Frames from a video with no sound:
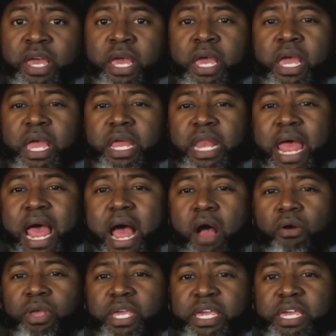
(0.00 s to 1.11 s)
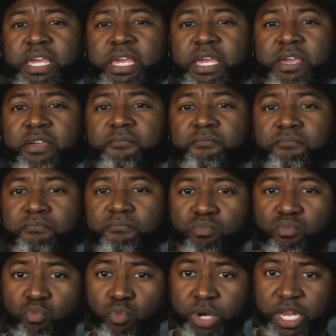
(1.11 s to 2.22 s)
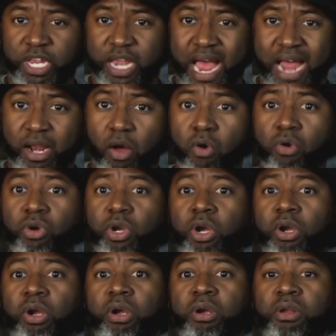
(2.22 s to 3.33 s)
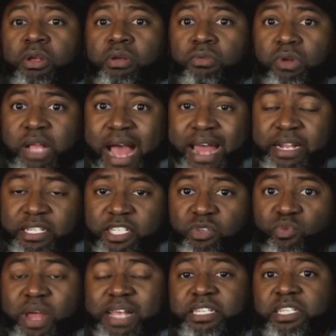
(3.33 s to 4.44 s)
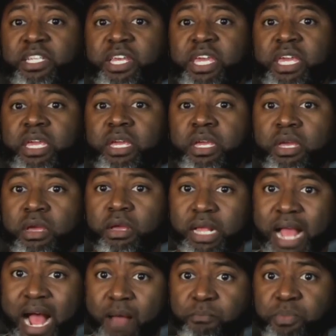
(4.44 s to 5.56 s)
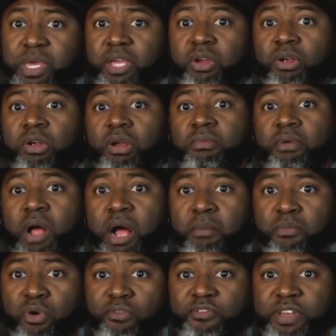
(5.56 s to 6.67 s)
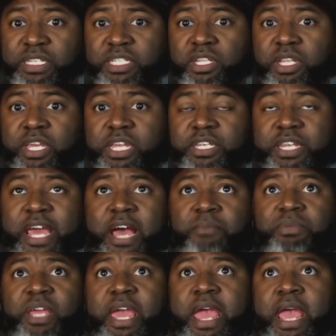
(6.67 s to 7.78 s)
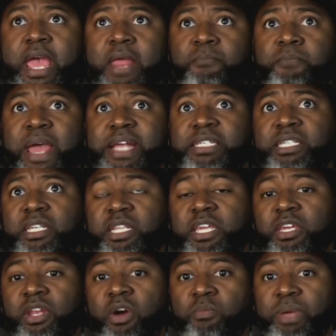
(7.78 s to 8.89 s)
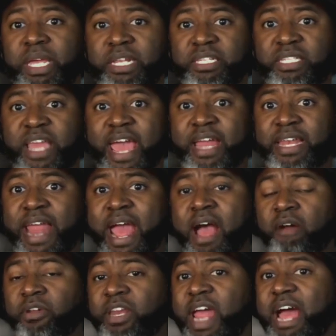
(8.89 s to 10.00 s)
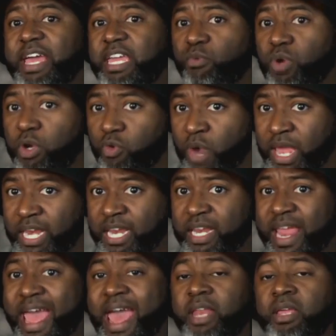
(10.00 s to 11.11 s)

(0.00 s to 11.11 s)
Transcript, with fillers: and how he when he got older got into wrestling got bigger uh, more physically adept and basically you know beat his dad down and how he regretted that